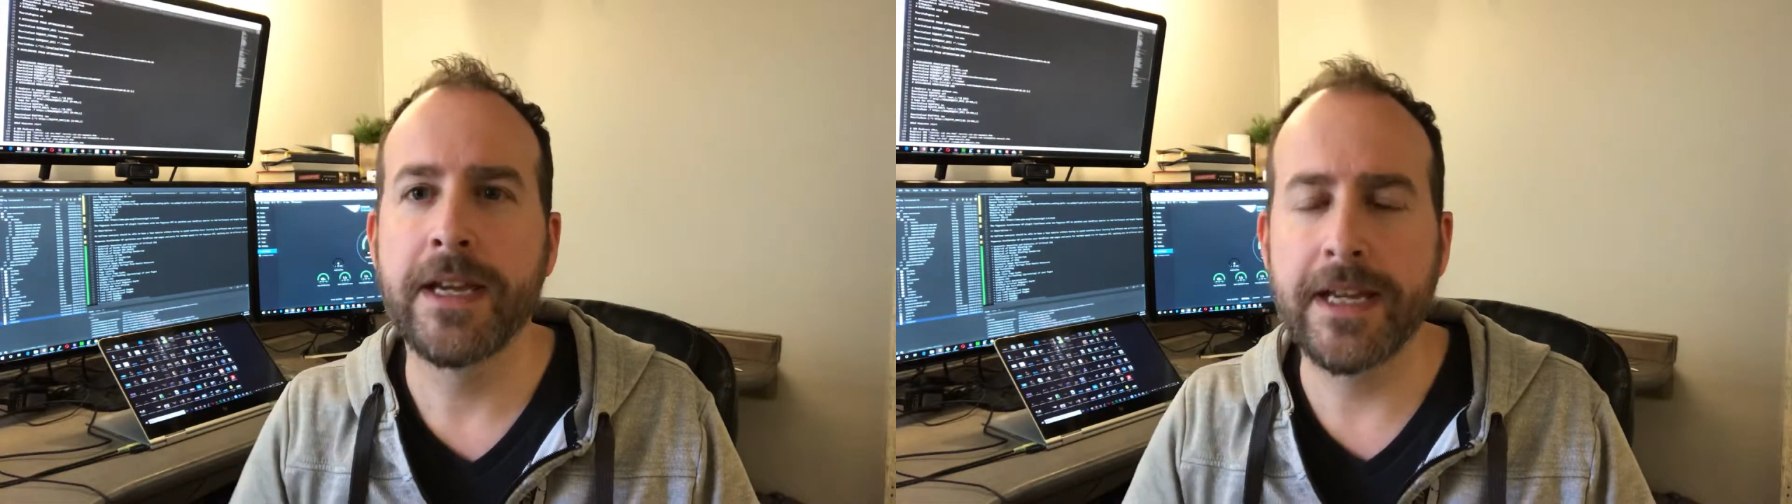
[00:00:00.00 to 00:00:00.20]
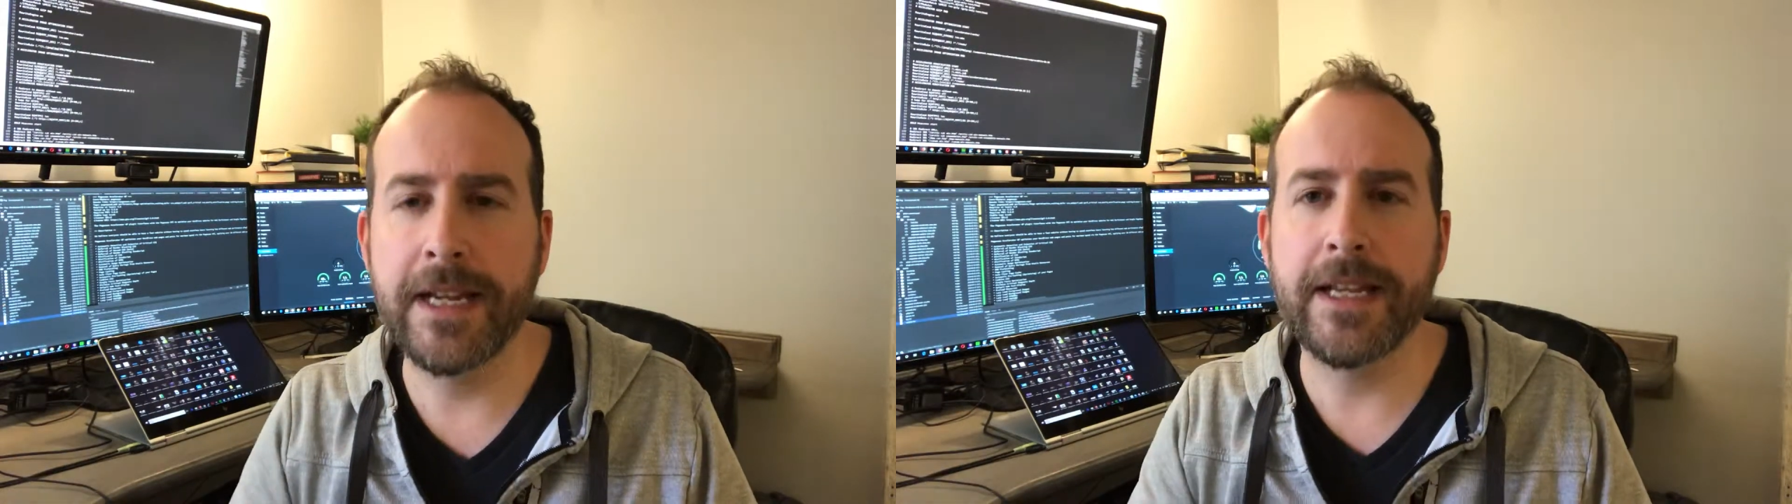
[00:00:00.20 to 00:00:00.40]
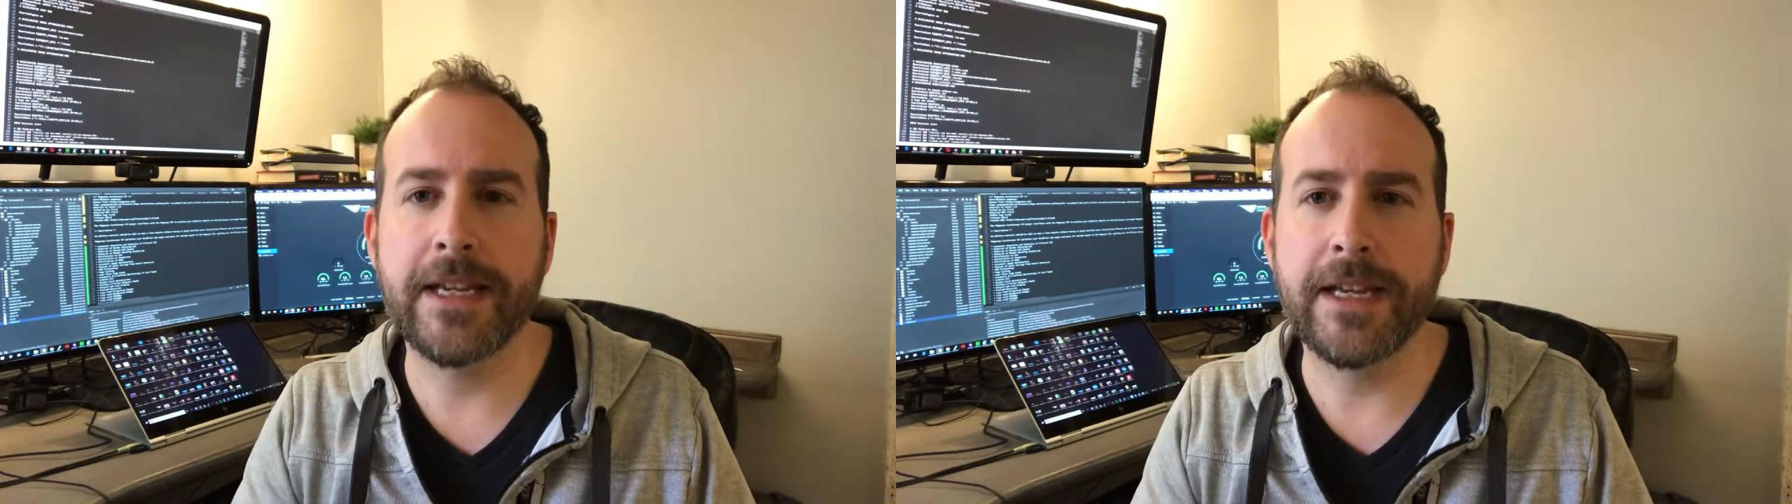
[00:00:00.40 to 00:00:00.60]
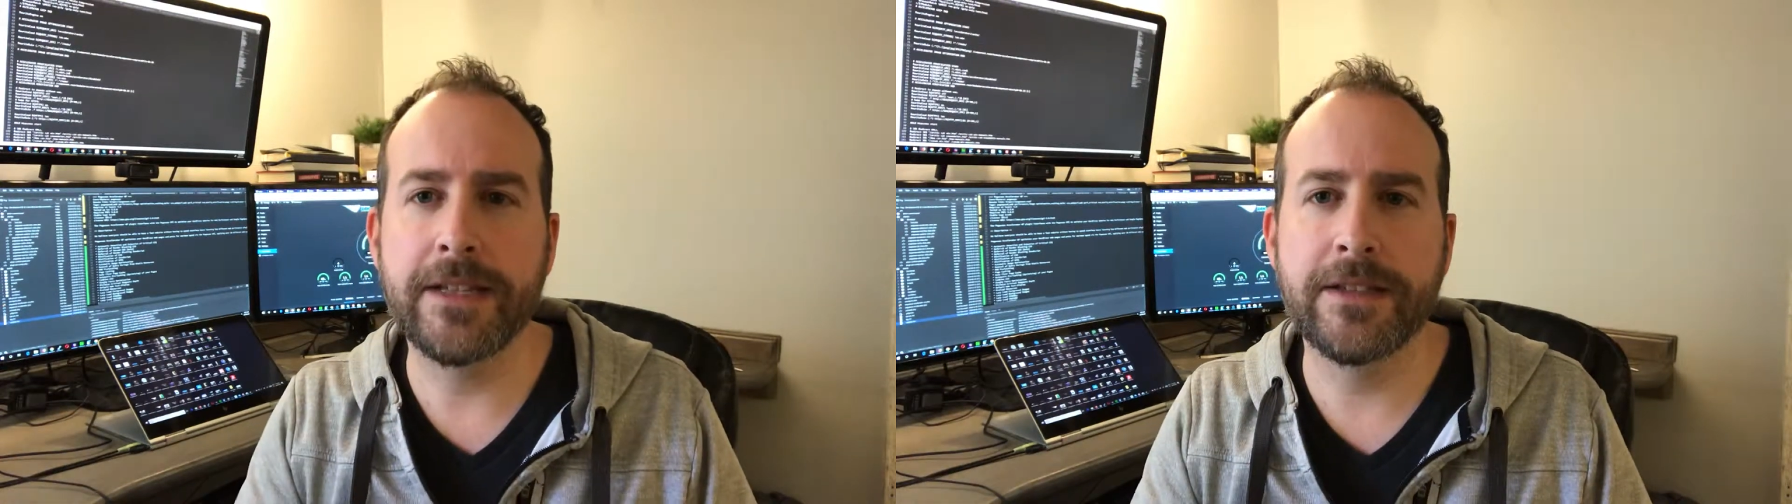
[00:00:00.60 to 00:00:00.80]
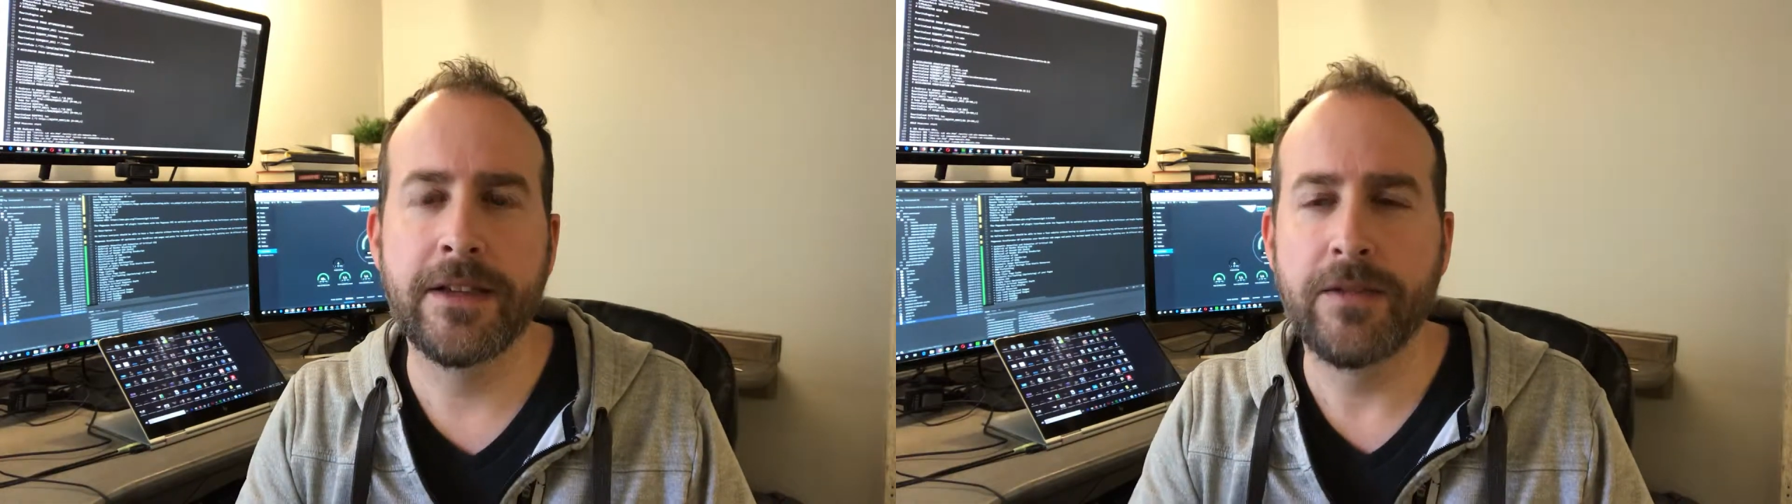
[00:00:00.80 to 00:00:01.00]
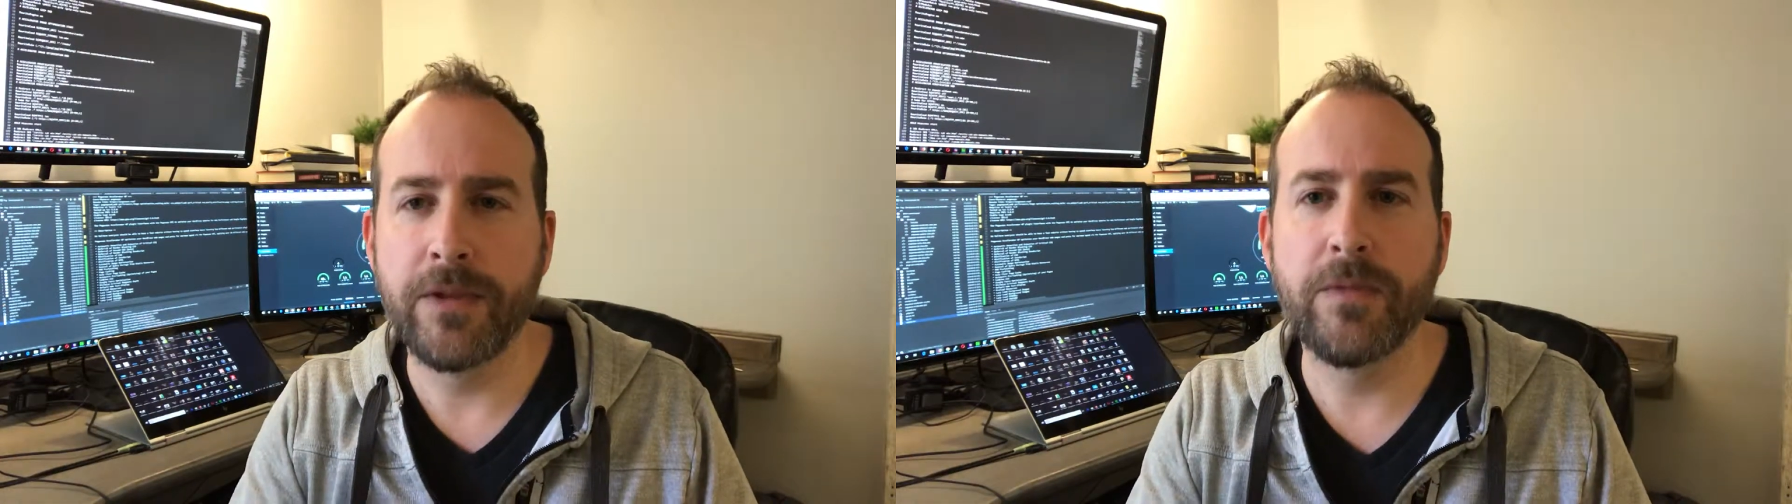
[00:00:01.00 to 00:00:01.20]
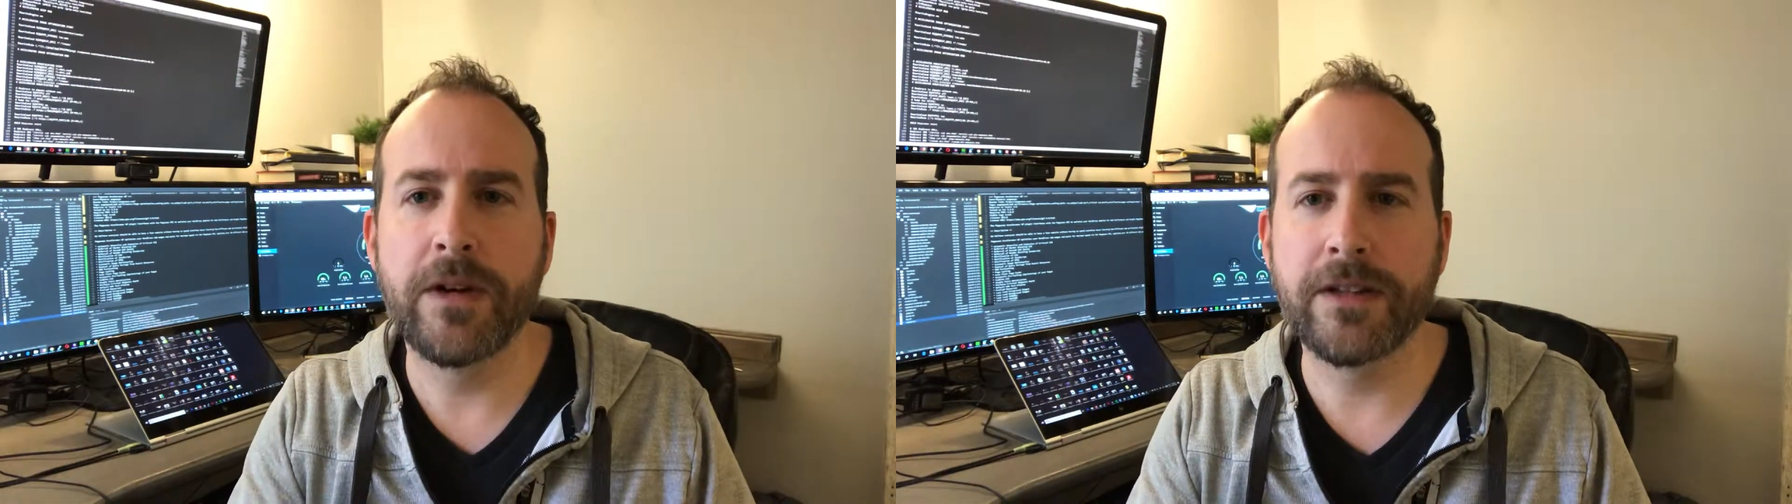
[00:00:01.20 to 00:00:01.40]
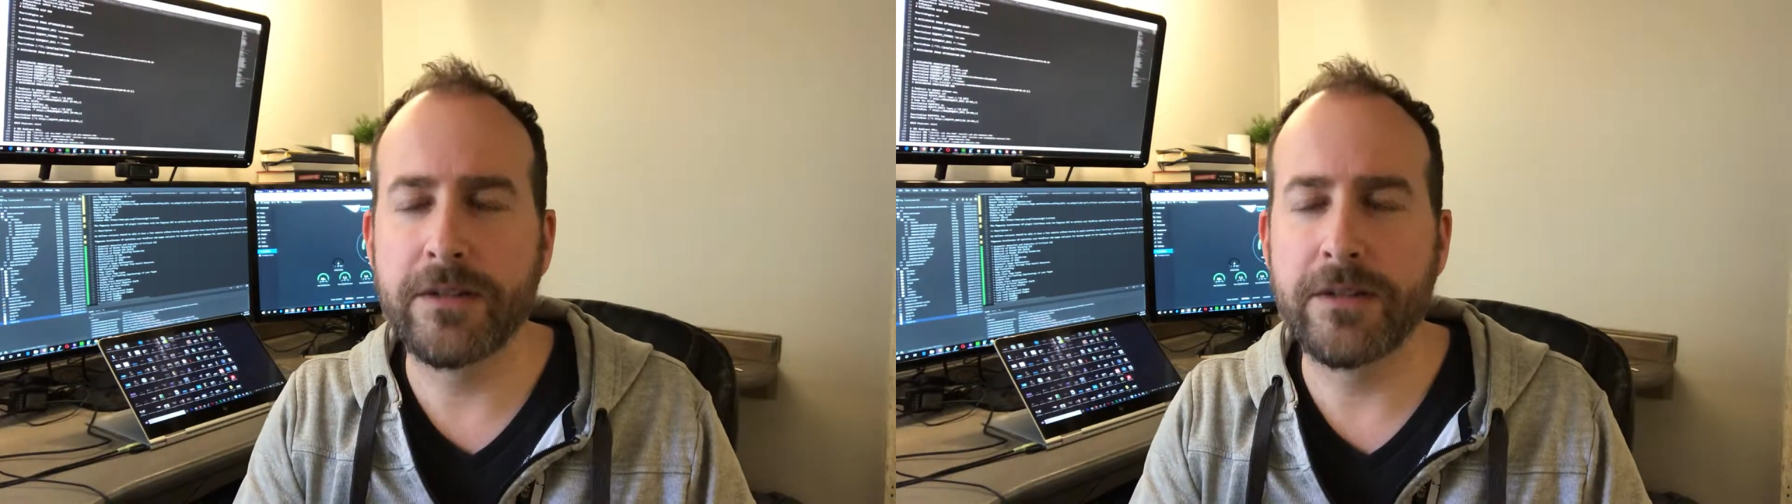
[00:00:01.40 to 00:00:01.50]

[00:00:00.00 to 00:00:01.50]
In any case, we wanted